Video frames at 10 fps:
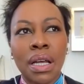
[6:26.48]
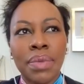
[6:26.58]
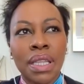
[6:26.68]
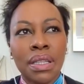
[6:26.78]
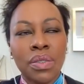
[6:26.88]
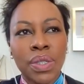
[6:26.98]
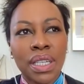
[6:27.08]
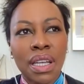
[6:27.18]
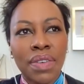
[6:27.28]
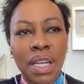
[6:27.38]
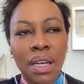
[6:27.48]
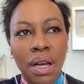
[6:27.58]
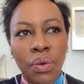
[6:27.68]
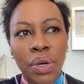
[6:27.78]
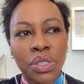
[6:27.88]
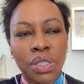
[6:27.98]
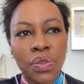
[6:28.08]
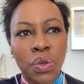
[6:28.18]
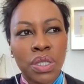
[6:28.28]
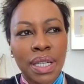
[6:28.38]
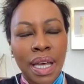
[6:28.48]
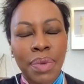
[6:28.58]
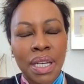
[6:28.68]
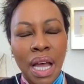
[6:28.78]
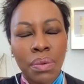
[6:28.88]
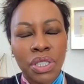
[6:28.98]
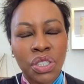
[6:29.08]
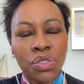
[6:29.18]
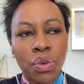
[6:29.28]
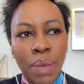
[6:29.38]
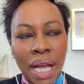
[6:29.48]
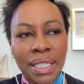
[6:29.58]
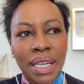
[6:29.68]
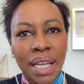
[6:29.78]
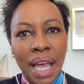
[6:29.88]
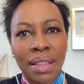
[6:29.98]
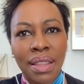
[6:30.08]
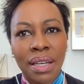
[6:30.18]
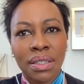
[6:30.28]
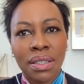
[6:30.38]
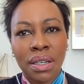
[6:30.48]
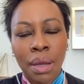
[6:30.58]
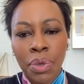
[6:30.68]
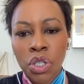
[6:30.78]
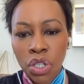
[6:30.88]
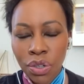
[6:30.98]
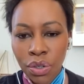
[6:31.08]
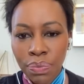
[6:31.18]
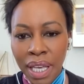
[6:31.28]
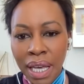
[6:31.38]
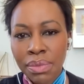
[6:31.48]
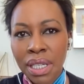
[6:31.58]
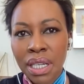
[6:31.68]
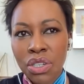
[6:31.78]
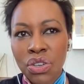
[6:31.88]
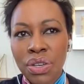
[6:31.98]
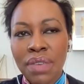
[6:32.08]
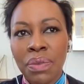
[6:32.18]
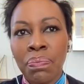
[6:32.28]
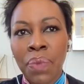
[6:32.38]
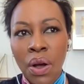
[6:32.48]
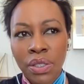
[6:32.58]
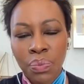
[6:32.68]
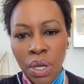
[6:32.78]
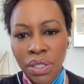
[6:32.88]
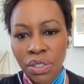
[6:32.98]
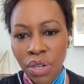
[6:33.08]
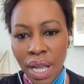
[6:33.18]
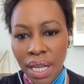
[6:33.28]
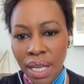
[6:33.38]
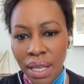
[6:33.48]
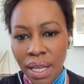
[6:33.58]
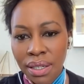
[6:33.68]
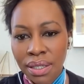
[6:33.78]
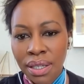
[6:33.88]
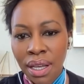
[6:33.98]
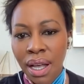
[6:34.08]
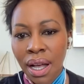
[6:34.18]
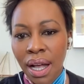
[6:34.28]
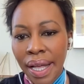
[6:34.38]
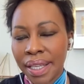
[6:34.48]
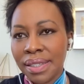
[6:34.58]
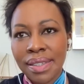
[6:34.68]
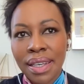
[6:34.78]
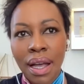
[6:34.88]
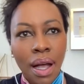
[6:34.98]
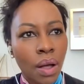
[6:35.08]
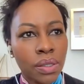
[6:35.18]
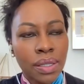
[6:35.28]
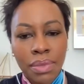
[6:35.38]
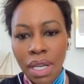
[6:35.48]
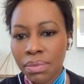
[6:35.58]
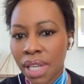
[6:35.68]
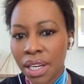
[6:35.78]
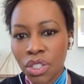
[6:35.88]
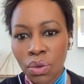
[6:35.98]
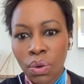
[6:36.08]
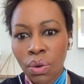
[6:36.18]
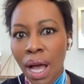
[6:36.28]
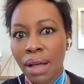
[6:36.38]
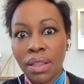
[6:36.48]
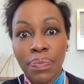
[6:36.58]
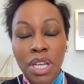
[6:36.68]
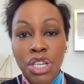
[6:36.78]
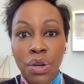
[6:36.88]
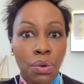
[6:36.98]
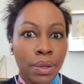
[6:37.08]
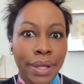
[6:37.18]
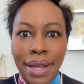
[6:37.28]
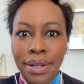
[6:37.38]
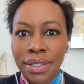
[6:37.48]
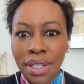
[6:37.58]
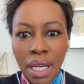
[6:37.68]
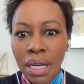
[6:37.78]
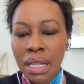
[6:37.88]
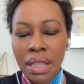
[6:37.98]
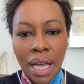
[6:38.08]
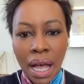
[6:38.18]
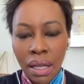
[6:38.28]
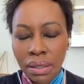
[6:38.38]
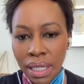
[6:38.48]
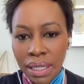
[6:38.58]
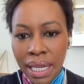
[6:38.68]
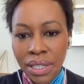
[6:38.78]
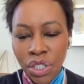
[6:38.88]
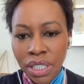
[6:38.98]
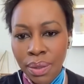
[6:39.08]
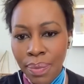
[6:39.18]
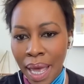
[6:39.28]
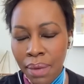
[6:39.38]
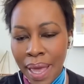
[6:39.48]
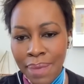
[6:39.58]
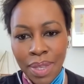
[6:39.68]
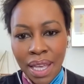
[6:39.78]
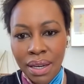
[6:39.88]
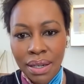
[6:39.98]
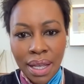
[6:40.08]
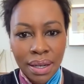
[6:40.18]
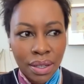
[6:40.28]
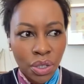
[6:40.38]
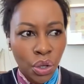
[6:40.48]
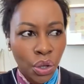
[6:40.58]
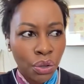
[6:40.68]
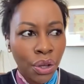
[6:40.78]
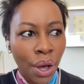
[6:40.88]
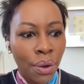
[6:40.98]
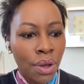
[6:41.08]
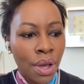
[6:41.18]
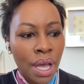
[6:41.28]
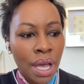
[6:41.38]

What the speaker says: and I mean, this wasn't even in our questions for today, but I was just reminded again that number two becomes an issue even past potty training. And I can see how sometimes I need to haul out the pedicle and anything else that can just make baby and little girl go.